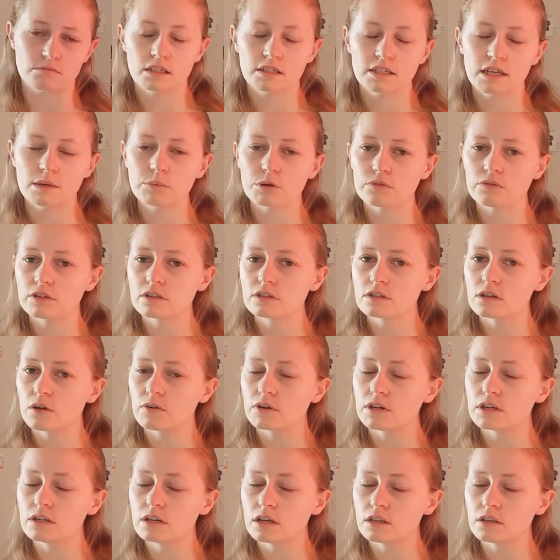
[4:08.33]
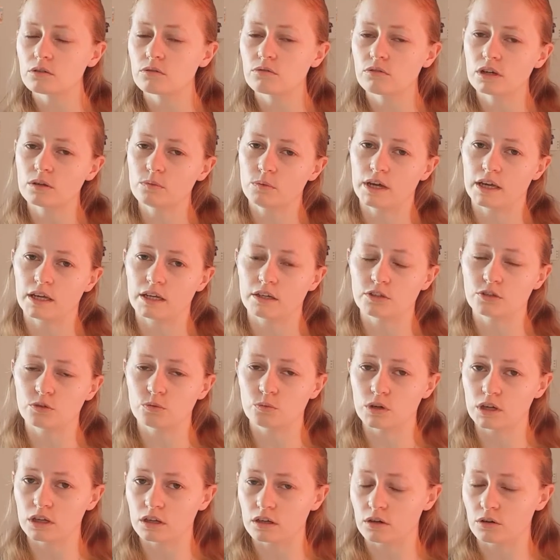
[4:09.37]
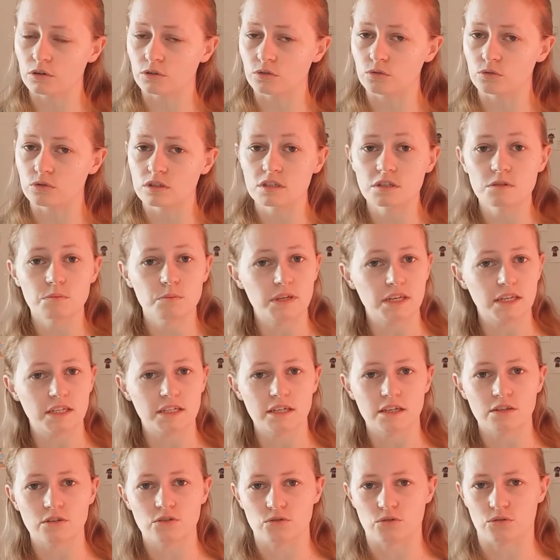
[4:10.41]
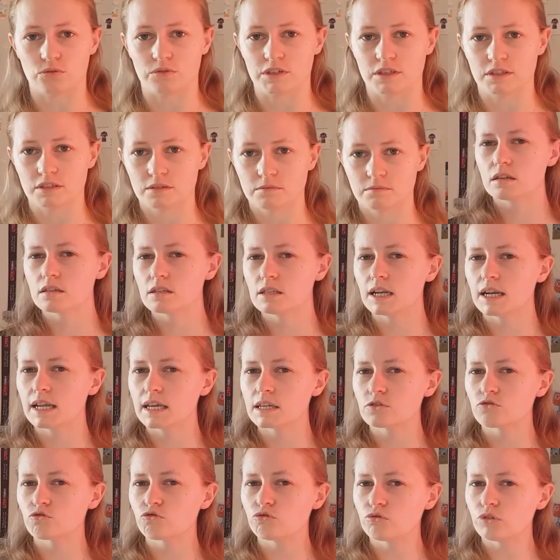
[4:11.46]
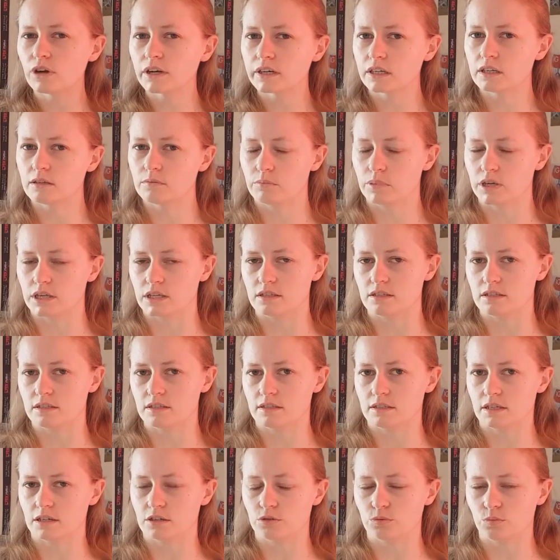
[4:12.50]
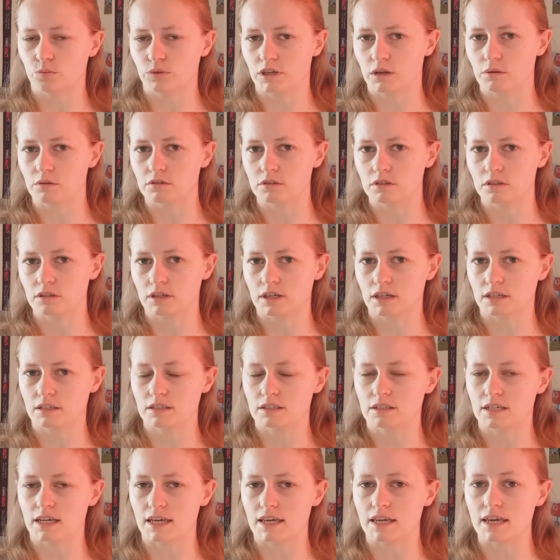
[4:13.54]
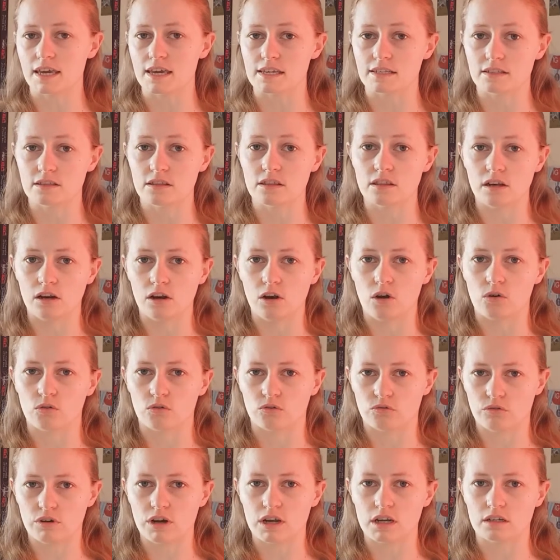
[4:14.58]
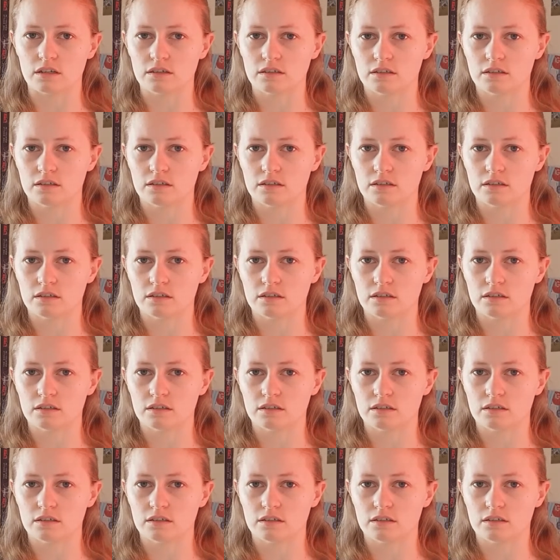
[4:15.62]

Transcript: Tempo runs are another great way to work on your speed endurance. So the last running-based session we're going to look at today is the long run.